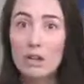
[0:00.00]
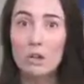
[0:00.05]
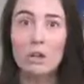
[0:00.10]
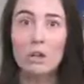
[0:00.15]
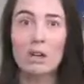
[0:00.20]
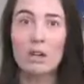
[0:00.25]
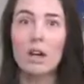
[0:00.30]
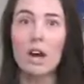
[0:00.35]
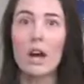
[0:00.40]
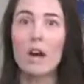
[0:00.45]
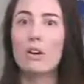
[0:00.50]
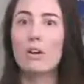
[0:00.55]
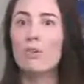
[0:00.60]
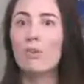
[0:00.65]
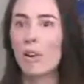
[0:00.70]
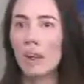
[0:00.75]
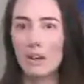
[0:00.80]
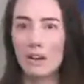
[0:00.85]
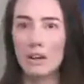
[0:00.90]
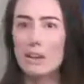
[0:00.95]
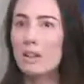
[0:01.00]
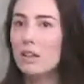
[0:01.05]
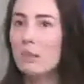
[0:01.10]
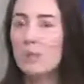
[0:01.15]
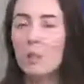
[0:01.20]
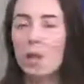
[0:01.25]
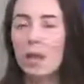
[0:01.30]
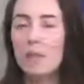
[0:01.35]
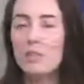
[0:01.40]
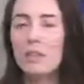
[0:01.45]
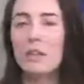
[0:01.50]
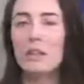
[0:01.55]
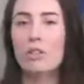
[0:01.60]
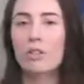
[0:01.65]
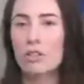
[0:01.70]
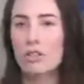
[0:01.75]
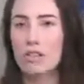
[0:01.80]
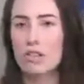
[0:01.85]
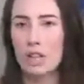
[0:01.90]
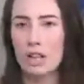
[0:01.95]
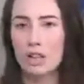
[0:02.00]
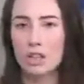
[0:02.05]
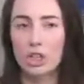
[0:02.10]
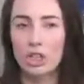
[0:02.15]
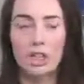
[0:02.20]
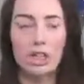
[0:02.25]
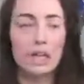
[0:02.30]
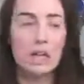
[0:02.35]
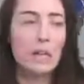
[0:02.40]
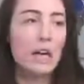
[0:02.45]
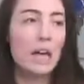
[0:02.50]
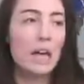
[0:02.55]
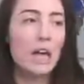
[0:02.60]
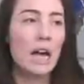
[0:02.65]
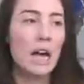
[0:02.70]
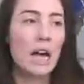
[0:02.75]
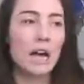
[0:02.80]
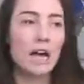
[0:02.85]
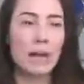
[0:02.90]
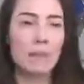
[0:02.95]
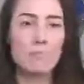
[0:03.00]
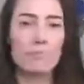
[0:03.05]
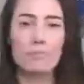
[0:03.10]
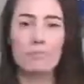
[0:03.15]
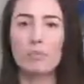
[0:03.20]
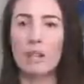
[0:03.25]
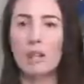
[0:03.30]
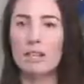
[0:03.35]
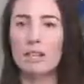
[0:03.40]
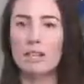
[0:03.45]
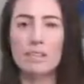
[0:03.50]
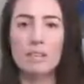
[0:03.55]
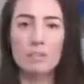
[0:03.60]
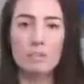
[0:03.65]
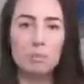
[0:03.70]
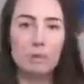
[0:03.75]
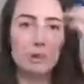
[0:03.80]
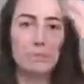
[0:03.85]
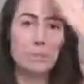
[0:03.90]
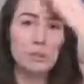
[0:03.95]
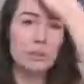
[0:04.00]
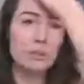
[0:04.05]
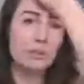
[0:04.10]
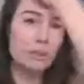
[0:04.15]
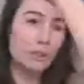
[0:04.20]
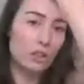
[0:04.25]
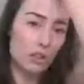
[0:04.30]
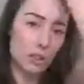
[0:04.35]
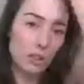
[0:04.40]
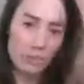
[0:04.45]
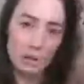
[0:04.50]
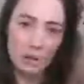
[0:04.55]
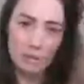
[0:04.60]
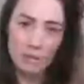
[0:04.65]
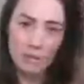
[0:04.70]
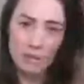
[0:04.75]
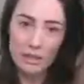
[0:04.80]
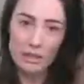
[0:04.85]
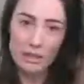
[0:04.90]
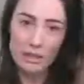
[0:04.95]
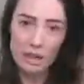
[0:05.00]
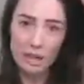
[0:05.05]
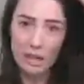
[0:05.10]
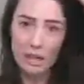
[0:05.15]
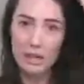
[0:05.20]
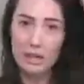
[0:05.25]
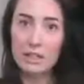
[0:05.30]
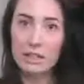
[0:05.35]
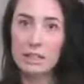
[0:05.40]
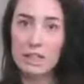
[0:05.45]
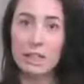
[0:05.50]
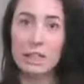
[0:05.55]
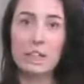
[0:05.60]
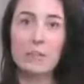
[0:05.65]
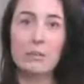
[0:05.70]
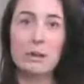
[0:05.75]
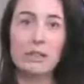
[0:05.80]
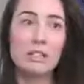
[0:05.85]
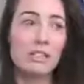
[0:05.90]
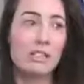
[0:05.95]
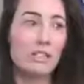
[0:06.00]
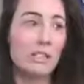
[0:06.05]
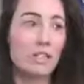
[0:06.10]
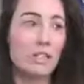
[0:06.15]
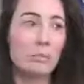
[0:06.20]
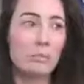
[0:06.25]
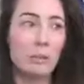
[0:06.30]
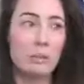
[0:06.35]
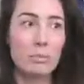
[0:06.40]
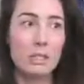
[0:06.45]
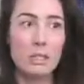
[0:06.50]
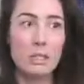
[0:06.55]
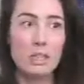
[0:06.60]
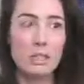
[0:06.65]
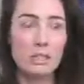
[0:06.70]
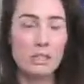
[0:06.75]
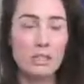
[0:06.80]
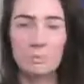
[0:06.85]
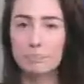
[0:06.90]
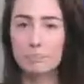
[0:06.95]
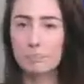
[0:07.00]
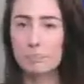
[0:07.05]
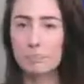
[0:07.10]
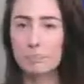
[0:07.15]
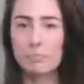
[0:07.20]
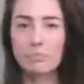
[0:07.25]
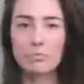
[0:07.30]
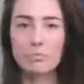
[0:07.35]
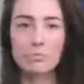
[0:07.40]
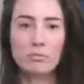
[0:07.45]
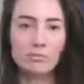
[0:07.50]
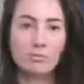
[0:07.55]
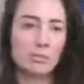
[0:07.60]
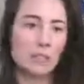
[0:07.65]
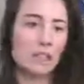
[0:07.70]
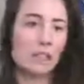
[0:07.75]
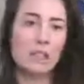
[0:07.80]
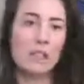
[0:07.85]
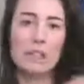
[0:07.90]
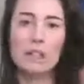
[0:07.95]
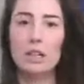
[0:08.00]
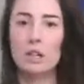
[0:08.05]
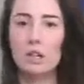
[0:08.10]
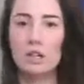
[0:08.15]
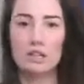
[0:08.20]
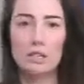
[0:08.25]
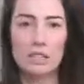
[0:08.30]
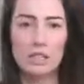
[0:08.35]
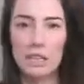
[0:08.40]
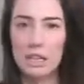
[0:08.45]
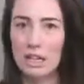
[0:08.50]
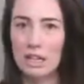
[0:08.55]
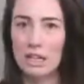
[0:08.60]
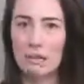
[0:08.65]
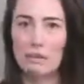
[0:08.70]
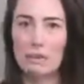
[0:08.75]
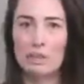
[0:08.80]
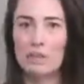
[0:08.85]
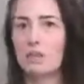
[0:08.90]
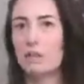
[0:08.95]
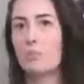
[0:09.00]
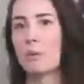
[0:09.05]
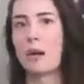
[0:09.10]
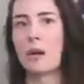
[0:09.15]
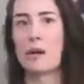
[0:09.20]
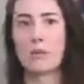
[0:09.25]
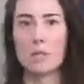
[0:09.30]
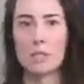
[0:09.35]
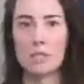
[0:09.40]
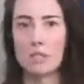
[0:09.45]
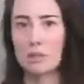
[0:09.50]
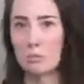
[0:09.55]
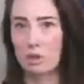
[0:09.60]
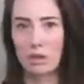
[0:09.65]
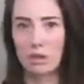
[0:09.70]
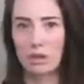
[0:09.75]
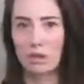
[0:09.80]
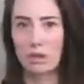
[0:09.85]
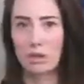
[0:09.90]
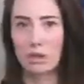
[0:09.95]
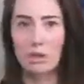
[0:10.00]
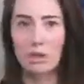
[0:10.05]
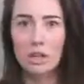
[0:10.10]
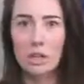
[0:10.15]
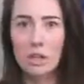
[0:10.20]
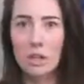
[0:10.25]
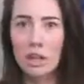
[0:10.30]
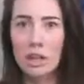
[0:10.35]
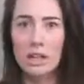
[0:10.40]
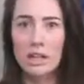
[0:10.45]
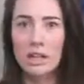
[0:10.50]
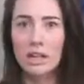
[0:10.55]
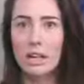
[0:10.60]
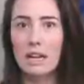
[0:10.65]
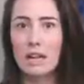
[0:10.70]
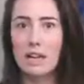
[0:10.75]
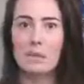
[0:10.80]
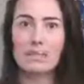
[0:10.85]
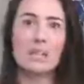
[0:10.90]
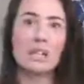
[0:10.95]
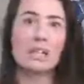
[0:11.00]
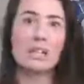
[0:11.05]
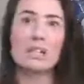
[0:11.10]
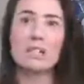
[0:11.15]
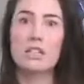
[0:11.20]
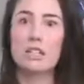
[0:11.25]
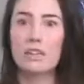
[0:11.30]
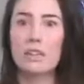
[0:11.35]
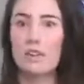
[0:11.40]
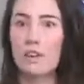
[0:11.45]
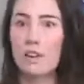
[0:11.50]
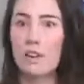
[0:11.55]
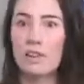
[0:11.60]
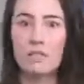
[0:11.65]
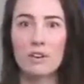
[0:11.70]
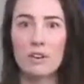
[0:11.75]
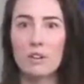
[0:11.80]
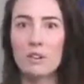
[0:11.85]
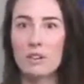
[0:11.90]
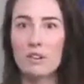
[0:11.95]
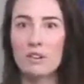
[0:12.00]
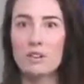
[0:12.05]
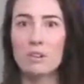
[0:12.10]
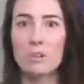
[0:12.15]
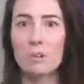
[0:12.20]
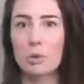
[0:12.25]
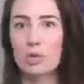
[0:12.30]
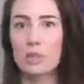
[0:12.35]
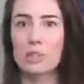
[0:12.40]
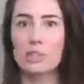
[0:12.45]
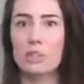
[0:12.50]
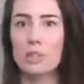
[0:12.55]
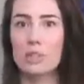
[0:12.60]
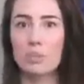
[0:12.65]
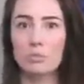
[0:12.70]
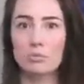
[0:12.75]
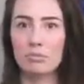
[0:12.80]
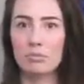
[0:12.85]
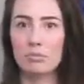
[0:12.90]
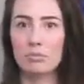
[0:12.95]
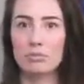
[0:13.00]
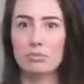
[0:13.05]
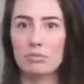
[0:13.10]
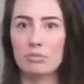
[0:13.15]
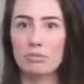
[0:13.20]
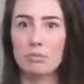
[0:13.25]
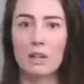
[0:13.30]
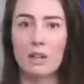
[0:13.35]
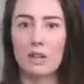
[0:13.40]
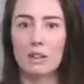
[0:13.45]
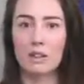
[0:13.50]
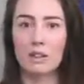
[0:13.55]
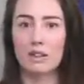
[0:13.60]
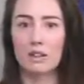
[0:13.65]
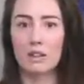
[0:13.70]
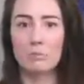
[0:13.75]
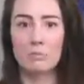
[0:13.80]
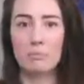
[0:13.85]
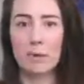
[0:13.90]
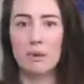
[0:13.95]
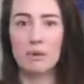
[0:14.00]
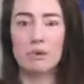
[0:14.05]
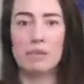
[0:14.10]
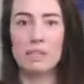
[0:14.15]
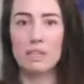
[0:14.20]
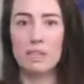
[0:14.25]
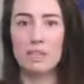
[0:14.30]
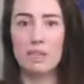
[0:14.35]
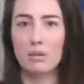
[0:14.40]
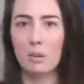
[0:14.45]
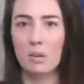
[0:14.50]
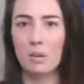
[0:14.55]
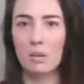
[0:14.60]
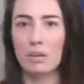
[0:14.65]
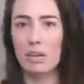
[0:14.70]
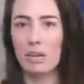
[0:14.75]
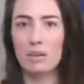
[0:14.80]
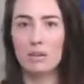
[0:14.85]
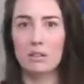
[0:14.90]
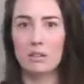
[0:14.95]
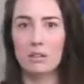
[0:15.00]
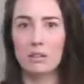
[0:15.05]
or out of hand, then we'll have another discussion. And some people, maybe it's not taking them out to dinner. Maybe it's, sending them to the spa once a month, or getting them tickets to their favorite sports team and babysitting while they,